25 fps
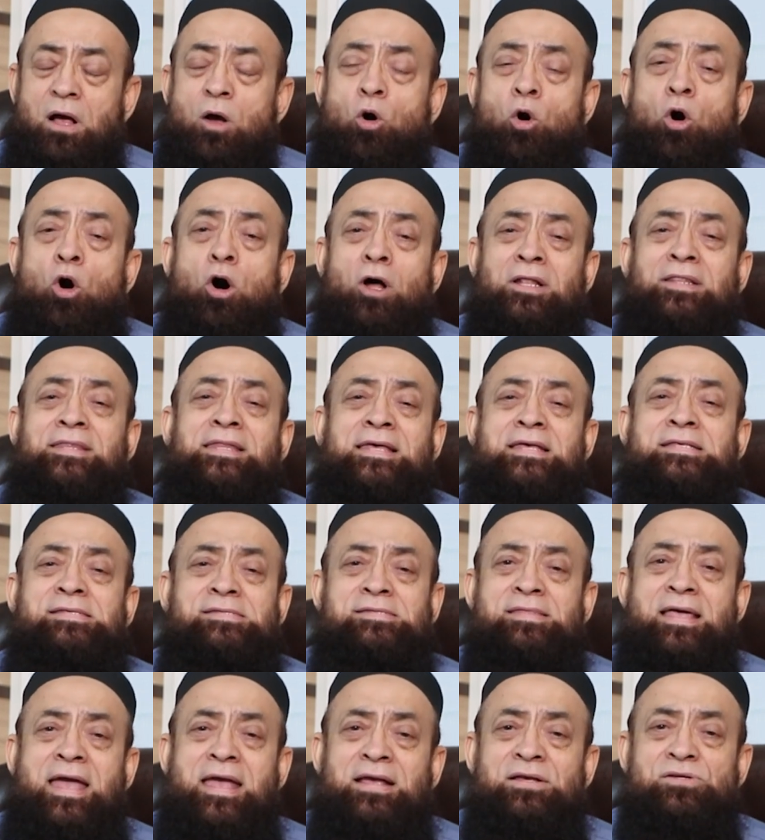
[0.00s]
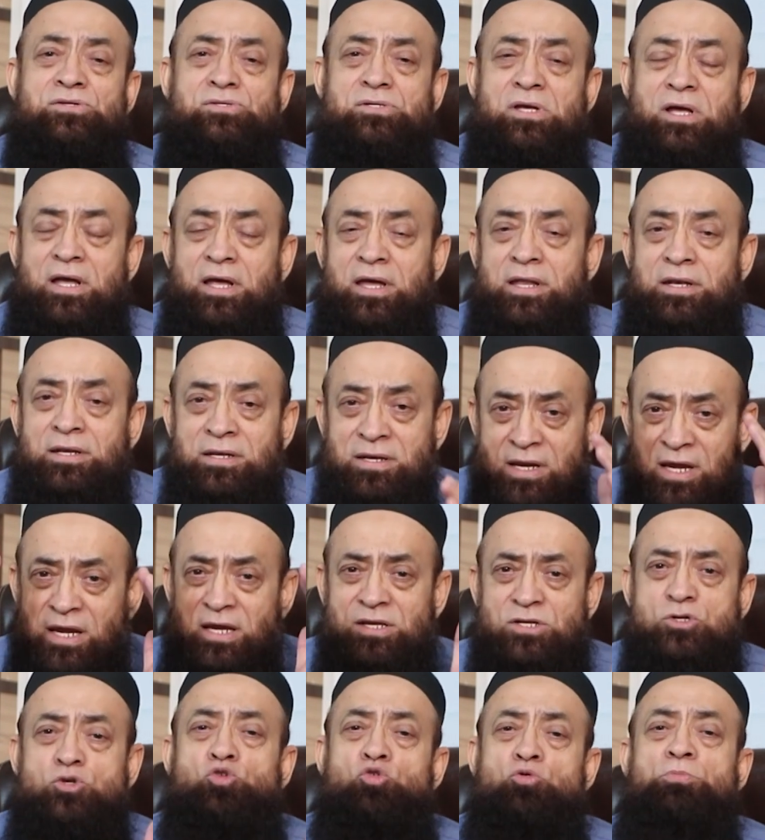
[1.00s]
all these things
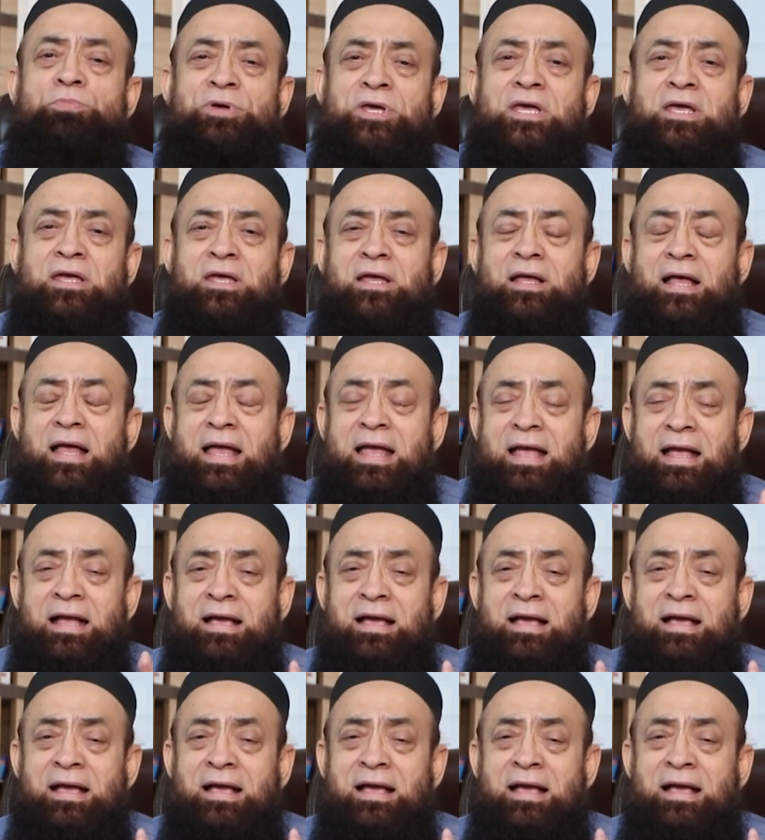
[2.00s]
need to be